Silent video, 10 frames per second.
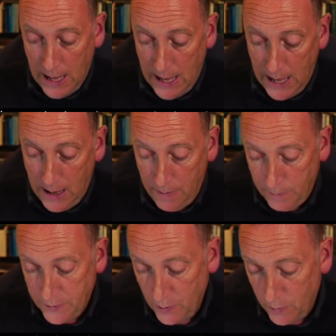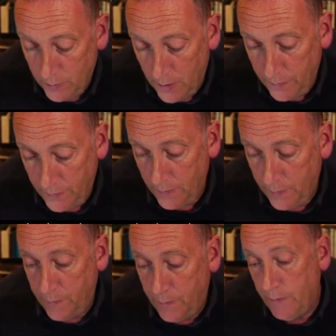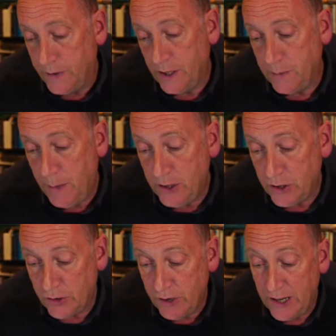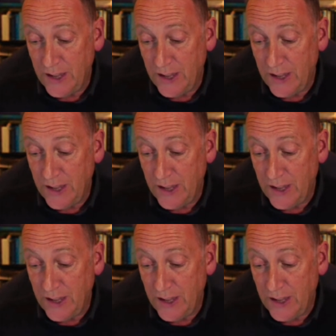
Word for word: Um, so I've, I've five or six pages to read,